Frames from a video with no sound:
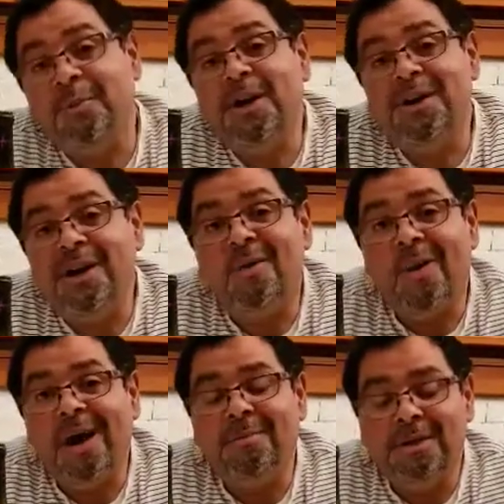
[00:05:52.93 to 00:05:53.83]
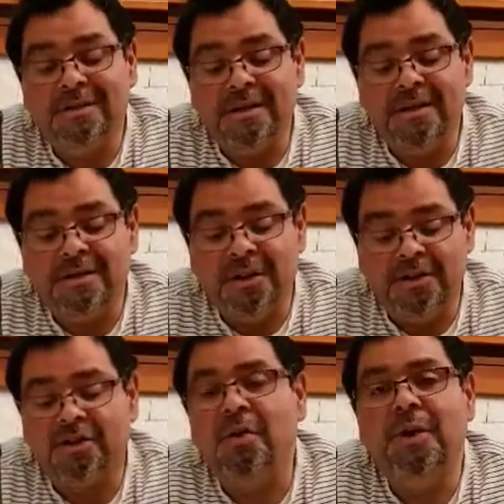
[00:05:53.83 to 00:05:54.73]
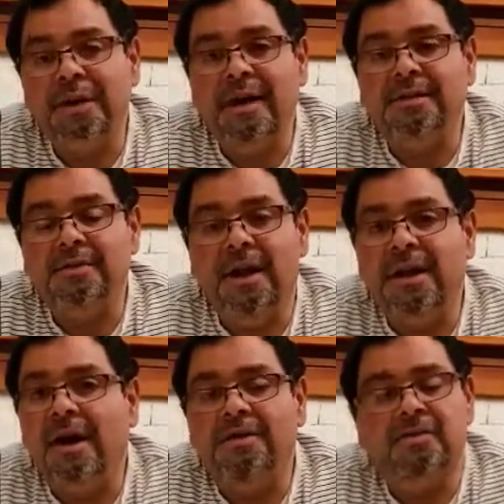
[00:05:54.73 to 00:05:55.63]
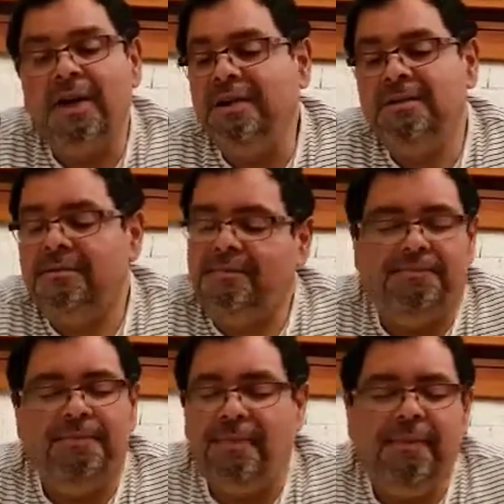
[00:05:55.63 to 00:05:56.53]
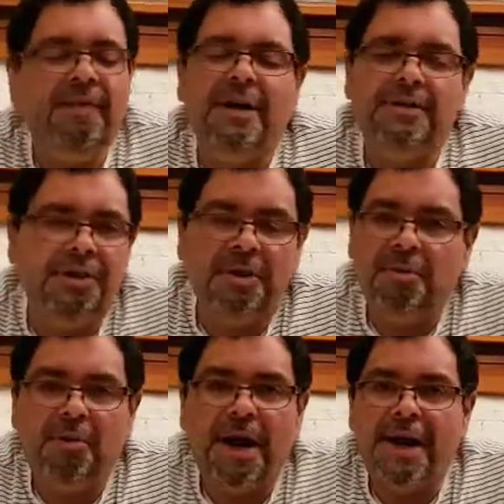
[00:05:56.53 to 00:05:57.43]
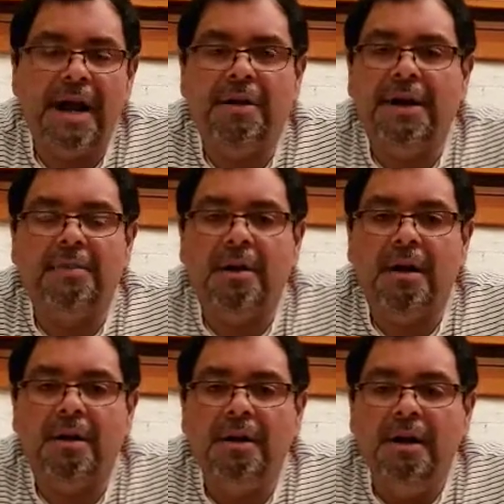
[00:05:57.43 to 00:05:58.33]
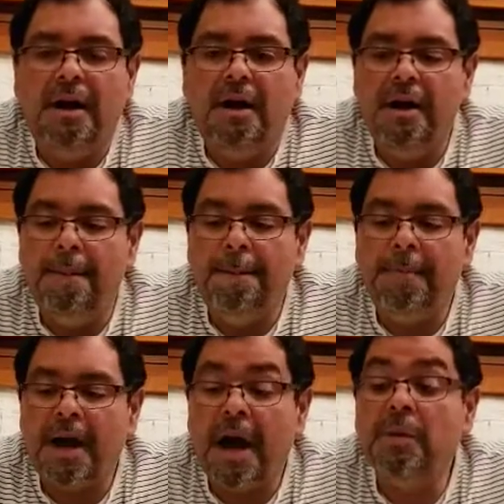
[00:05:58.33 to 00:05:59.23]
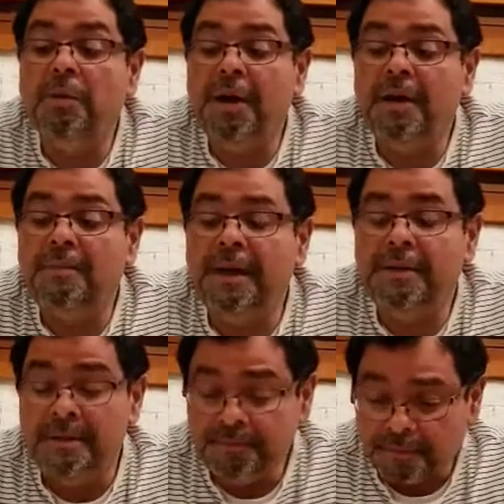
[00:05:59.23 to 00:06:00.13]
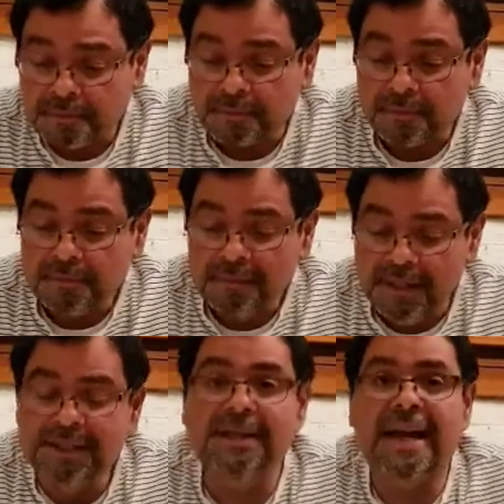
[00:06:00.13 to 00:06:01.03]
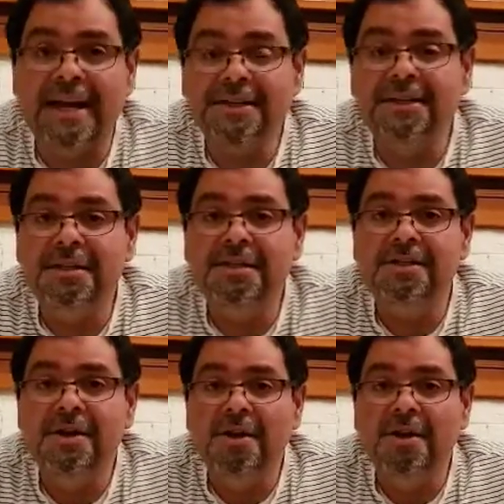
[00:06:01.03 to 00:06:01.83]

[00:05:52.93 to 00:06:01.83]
a pretty young wine, but it's showing nicely right now. It's very drinkable right now out of the bottle. I would recommend decanting this,